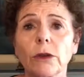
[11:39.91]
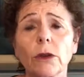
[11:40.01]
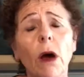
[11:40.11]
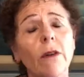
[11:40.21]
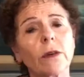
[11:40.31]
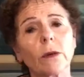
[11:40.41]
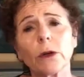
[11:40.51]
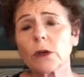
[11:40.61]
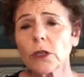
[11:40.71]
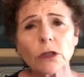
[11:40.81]
You offered,
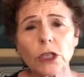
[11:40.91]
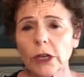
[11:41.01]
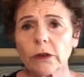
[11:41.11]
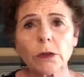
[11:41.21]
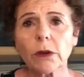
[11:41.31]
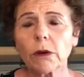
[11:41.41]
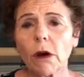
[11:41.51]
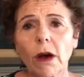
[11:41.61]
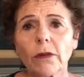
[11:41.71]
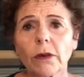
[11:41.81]
you were so generous with your
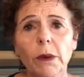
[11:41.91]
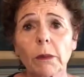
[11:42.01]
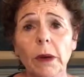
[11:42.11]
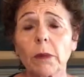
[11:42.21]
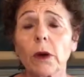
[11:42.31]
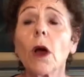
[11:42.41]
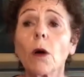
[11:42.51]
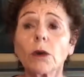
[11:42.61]
offer about my book.